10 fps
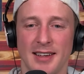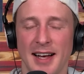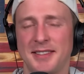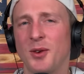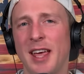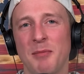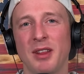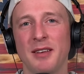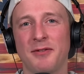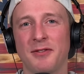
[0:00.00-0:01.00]
I still can't
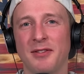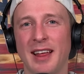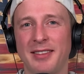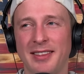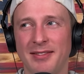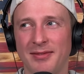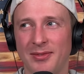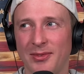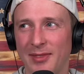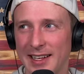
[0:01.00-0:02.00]
believe that
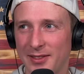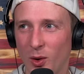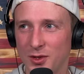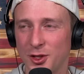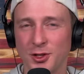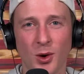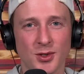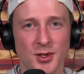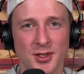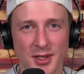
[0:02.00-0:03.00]
like those
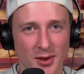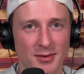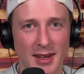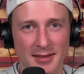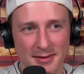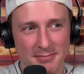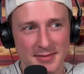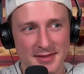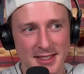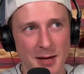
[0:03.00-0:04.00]
shows are still like
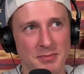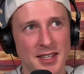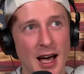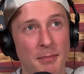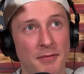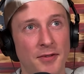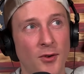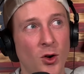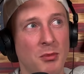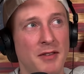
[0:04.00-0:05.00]
tip-top
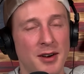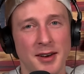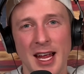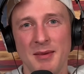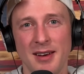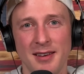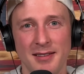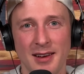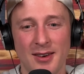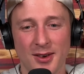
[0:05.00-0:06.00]
form of entertainment
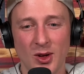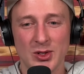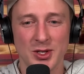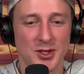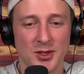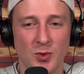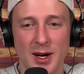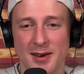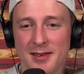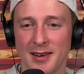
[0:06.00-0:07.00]
in our culture. It's just weird.